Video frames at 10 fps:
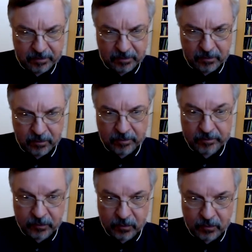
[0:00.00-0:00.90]
you
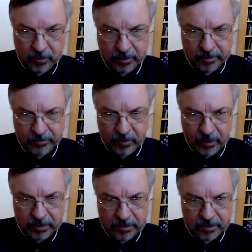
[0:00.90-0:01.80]
do
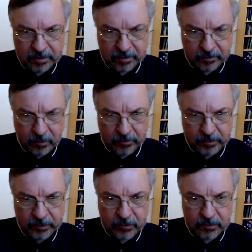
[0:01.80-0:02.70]
avoid or
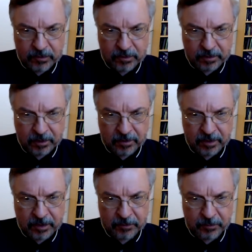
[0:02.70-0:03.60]
reduce the
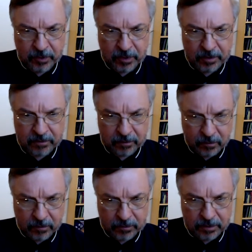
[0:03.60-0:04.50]
degradation products,
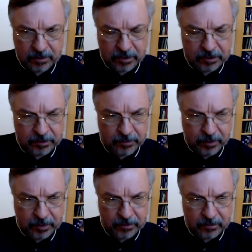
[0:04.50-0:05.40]
glucose degradation
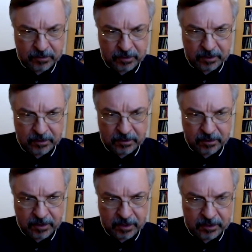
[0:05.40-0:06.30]
products during the heat
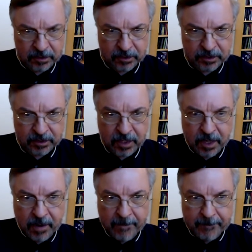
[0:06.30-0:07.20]
sterilization,
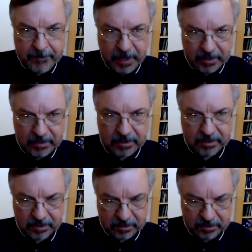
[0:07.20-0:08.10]
but
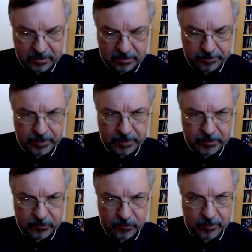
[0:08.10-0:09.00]
it is a
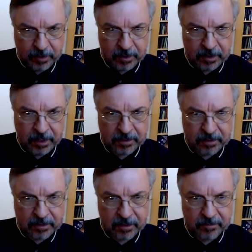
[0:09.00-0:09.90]
pH trauma.
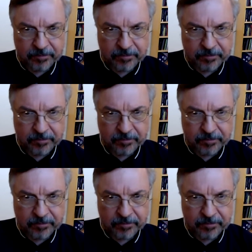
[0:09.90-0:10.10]
Next.